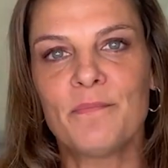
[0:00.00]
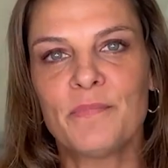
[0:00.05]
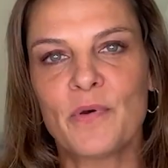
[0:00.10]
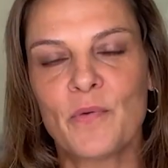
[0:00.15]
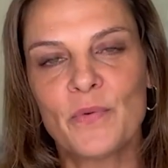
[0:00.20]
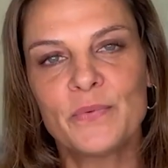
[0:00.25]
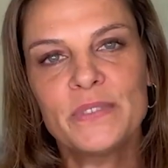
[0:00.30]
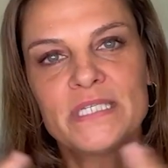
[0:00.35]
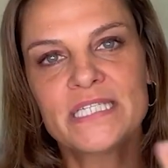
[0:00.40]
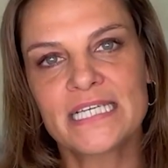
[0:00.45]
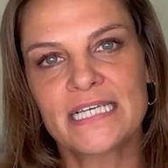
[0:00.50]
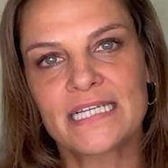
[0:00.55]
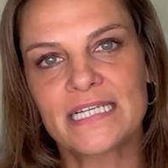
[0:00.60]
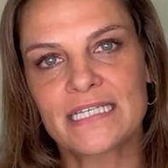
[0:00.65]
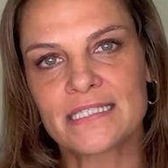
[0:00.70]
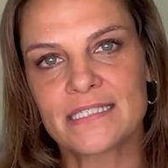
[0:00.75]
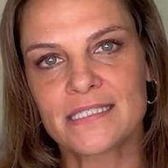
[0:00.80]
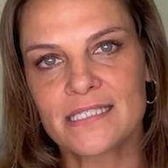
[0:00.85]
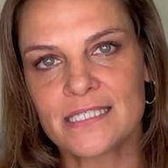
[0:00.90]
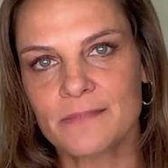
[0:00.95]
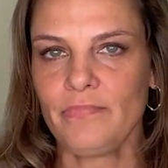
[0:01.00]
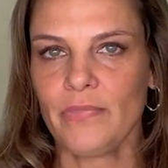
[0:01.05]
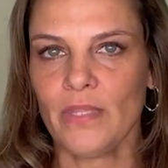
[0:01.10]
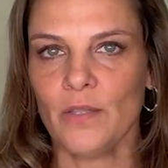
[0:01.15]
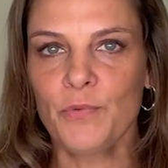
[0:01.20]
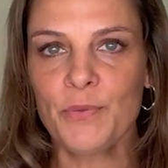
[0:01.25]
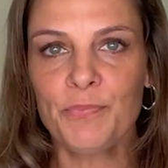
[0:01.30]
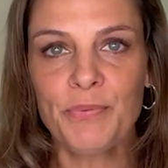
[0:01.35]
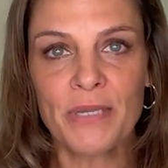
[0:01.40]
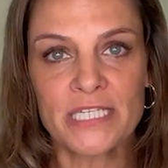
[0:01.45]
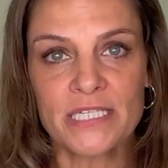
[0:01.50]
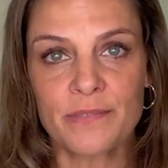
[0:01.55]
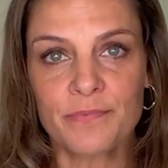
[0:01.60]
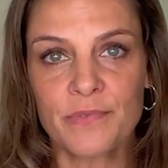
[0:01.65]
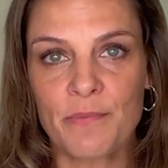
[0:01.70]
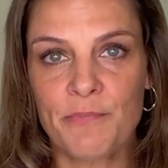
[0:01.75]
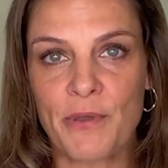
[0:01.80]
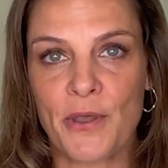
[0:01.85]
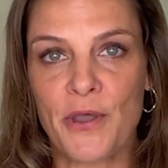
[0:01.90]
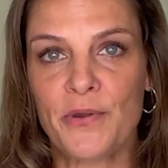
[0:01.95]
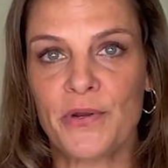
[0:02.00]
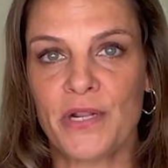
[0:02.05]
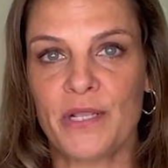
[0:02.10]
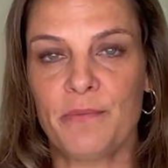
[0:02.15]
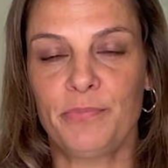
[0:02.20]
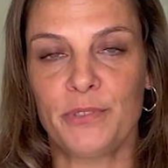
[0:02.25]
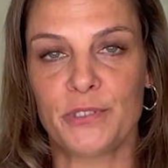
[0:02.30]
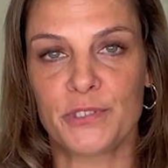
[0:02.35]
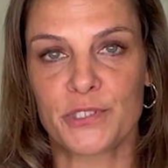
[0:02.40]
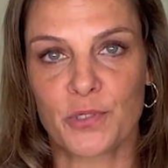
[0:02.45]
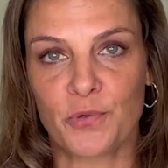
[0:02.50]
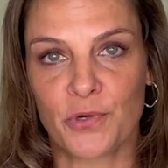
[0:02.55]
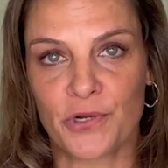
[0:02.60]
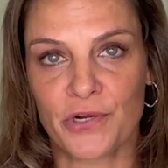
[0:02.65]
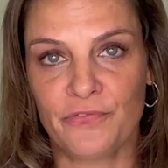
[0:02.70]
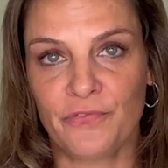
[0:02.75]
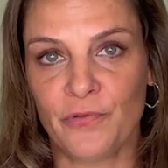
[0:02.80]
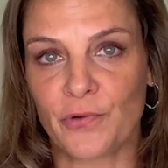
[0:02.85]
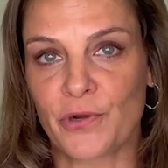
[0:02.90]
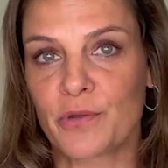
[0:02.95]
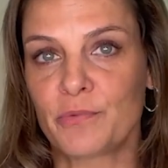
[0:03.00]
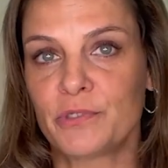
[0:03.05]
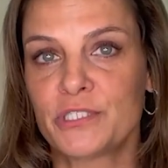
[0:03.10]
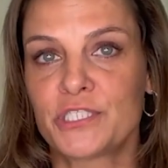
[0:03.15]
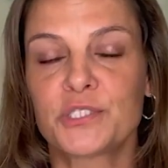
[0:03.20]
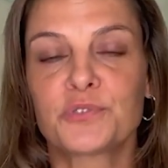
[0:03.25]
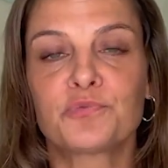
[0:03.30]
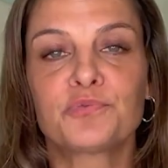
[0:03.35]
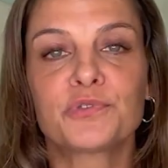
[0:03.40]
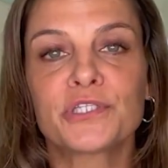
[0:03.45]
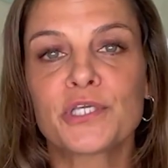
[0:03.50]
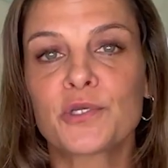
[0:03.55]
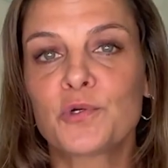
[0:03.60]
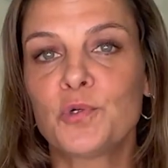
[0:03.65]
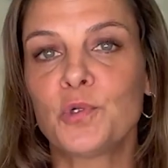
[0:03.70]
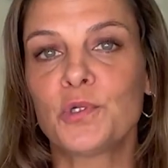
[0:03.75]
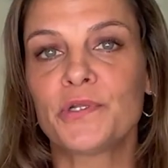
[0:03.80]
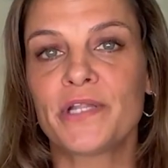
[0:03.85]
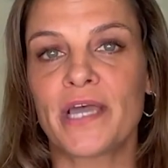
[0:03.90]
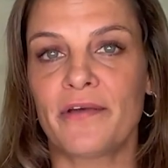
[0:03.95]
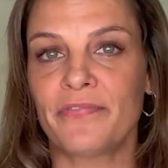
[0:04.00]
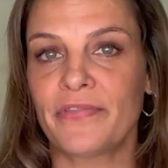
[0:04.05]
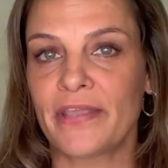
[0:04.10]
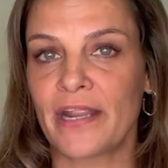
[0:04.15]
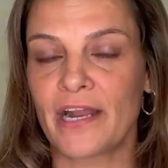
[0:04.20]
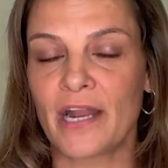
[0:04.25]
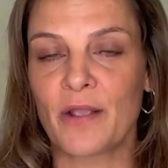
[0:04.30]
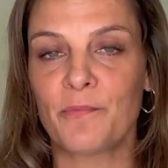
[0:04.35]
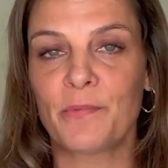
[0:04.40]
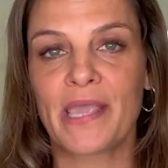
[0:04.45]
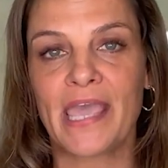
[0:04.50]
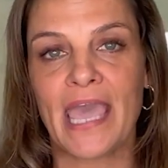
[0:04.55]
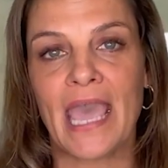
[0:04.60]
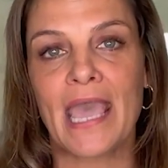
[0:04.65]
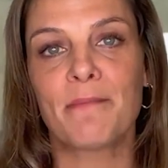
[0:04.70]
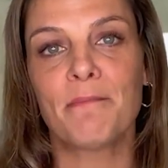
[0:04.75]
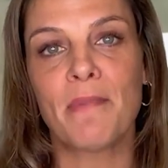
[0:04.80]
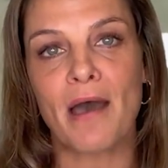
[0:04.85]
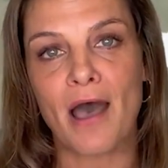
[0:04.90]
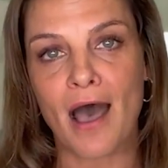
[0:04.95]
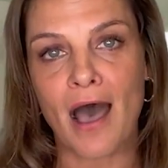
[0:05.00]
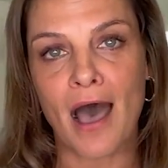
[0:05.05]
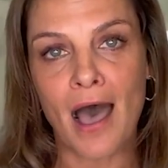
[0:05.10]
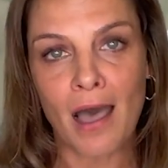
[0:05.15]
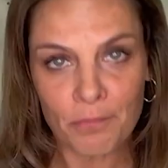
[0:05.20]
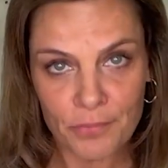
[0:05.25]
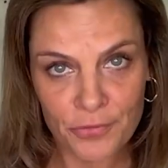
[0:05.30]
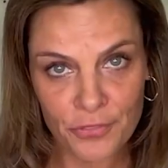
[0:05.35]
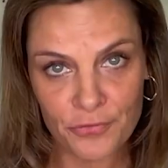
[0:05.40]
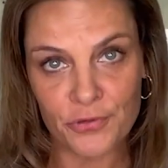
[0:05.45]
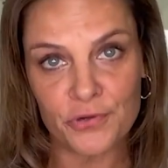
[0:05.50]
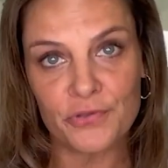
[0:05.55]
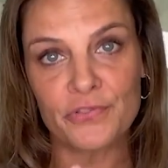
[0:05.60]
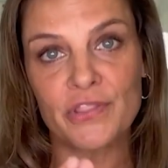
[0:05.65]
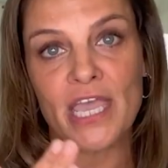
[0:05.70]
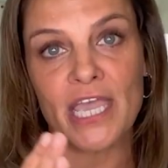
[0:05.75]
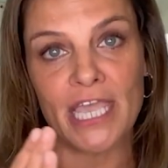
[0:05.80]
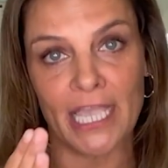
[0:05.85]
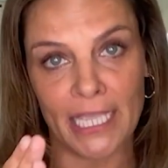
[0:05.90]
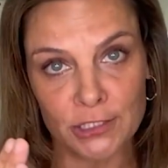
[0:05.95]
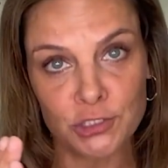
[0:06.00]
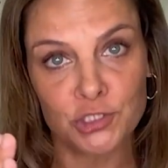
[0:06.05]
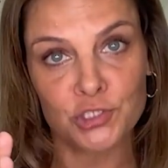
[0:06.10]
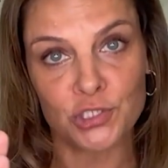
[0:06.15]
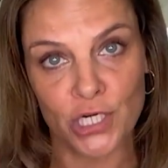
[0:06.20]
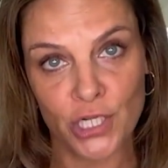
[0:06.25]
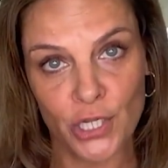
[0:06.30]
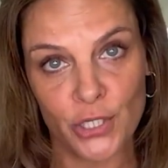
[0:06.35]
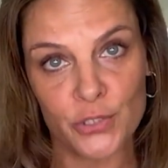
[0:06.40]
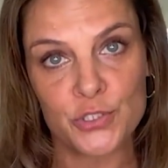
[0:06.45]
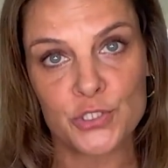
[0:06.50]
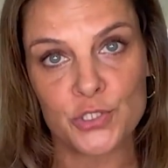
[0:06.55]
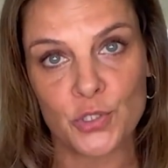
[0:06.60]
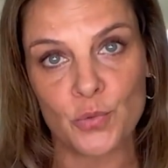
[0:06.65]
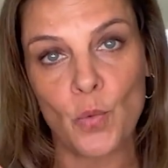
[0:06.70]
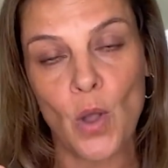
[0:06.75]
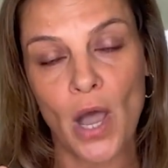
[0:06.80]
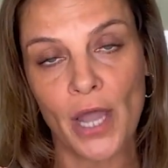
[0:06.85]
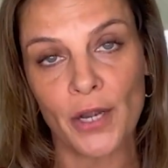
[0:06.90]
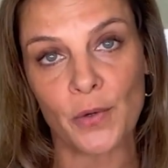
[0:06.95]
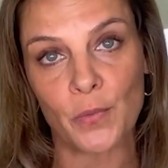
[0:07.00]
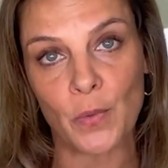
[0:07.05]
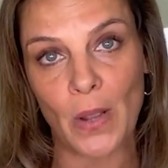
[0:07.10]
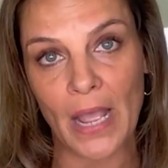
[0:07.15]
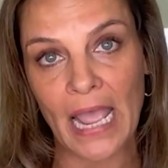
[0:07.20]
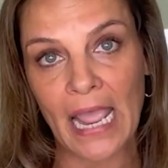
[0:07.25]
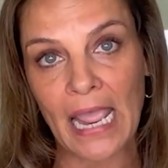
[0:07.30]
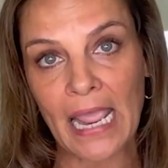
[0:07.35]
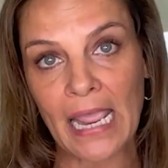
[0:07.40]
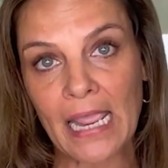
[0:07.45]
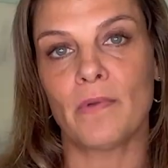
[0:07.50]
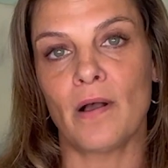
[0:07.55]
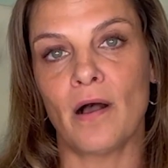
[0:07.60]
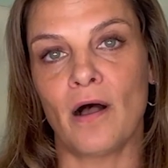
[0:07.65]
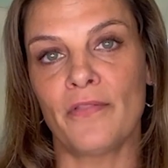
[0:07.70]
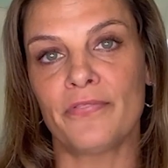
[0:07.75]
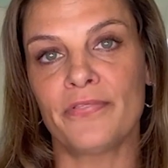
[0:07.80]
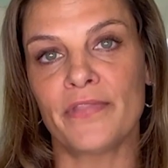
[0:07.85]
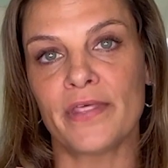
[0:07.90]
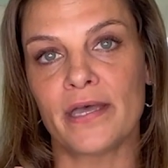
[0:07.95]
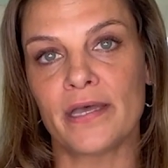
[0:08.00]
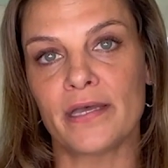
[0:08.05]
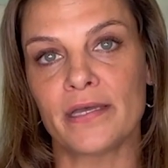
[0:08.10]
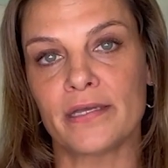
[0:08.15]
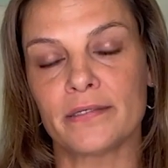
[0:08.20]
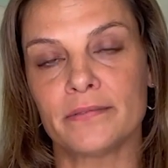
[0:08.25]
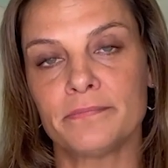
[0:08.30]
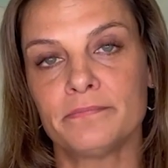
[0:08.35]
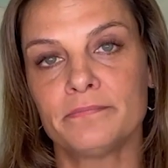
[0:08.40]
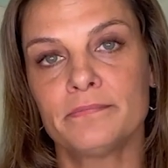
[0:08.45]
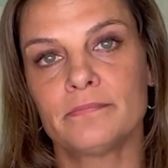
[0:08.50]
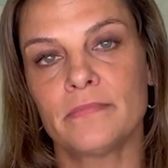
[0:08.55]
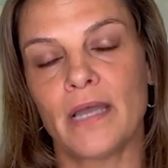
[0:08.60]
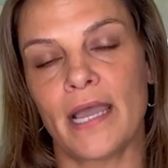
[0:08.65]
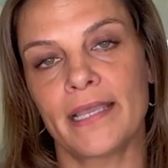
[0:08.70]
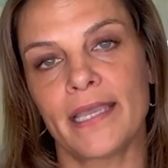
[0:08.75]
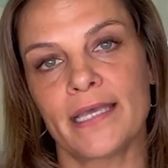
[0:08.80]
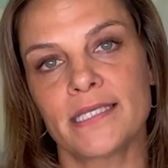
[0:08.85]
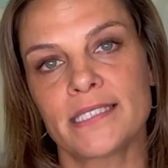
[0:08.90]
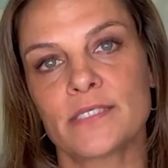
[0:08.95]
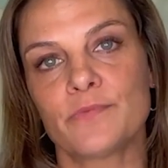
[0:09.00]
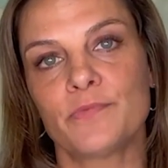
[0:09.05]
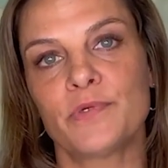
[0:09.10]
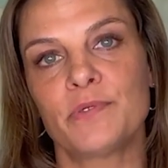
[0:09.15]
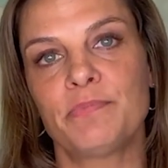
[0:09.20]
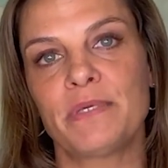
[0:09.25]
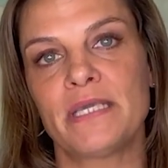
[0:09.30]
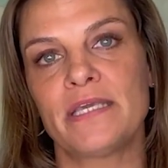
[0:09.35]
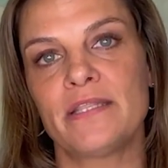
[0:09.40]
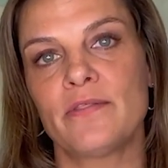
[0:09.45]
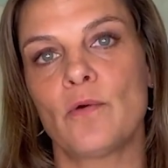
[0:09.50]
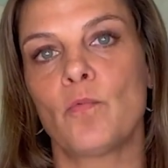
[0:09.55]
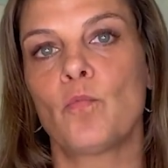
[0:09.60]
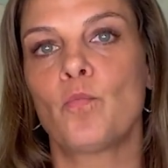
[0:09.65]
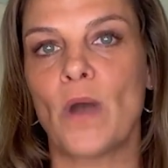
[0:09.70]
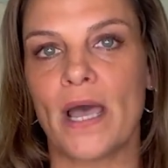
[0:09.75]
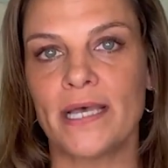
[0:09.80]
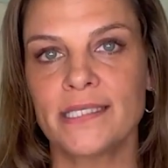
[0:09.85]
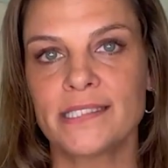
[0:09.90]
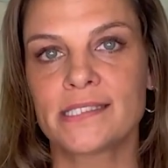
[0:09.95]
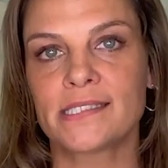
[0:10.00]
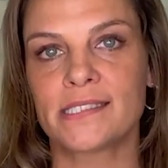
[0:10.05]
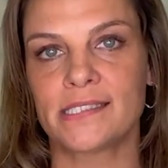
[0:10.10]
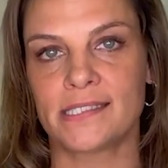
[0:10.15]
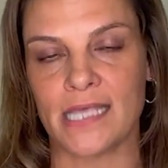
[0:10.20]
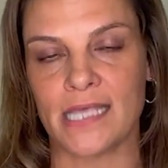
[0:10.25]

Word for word: But what we did is we picked up the boat in Punta Gorda, Florida, which is really cool down there. And we came up through the intracoastal waterway on the, I guess it would be the west